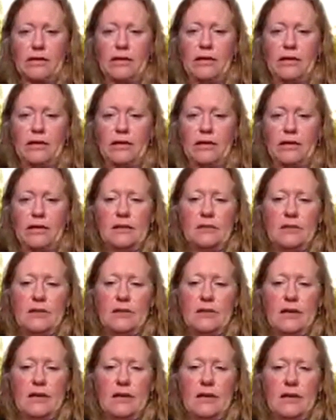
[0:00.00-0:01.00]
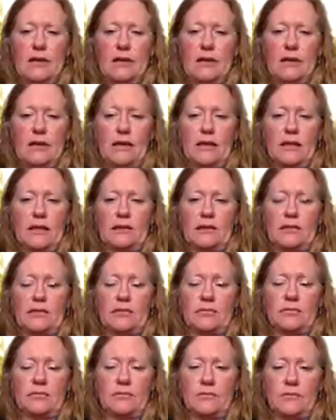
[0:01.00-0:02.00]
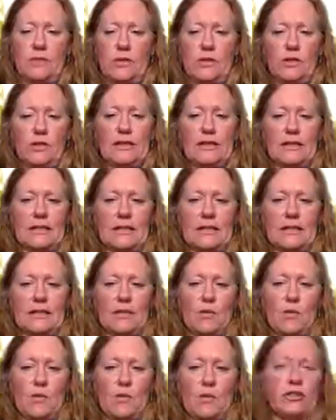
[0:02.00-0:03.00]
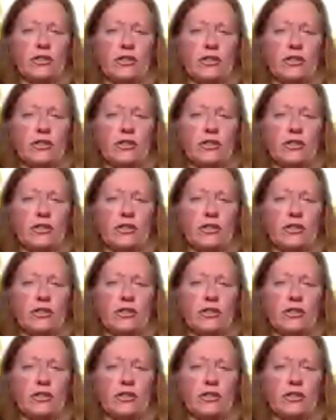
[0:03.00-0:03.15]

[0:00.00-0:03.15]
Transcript: So we look at the exposure,